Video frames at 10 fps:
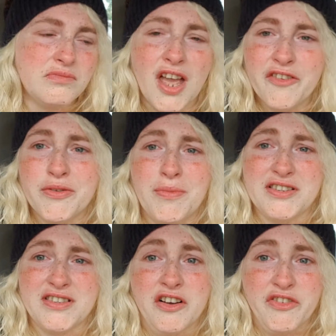For
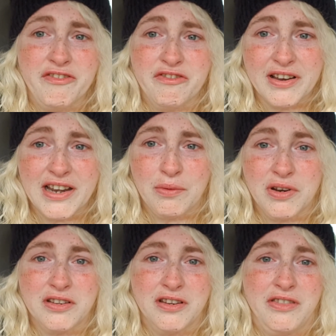myself, I really want
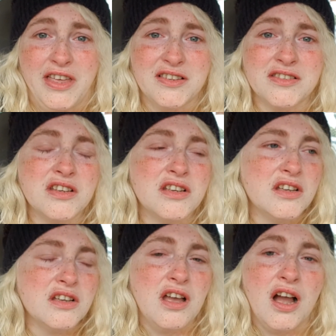to do this.
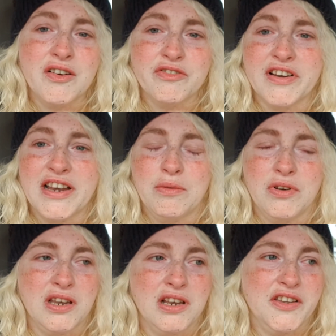I really want
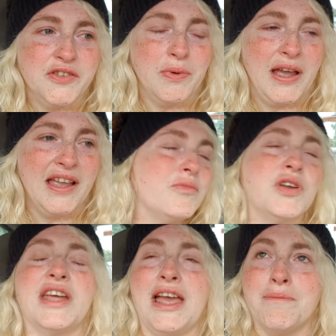to lose weight.
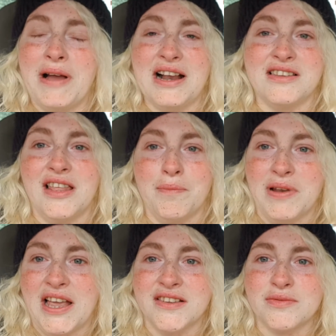to get back to that
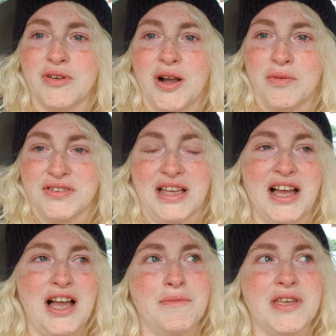place where I was
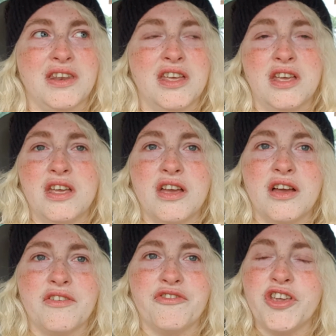at. I mean,
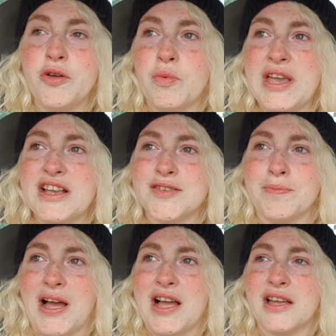a few weeks
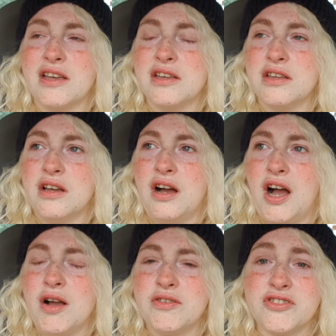back,
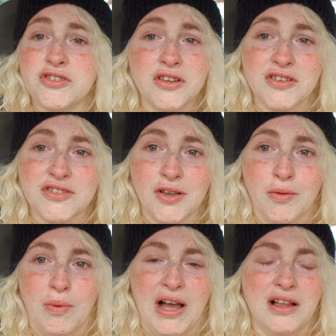I was just doing so
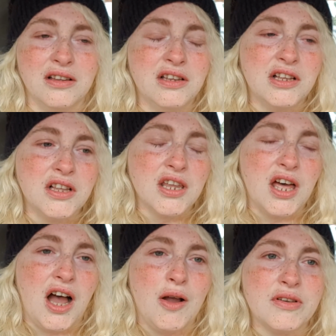well.
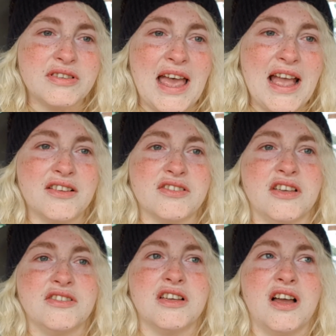I was
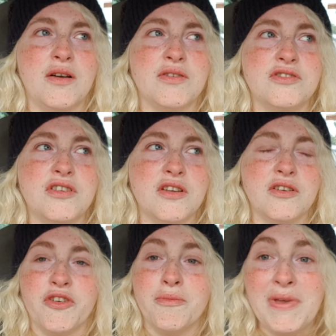exercising. I was doing,
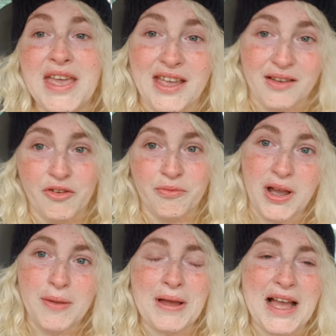for me, with
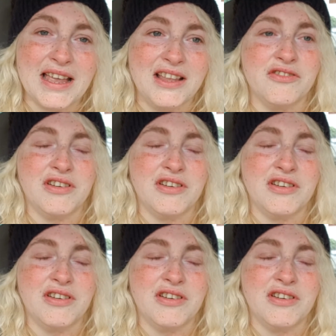my back injury and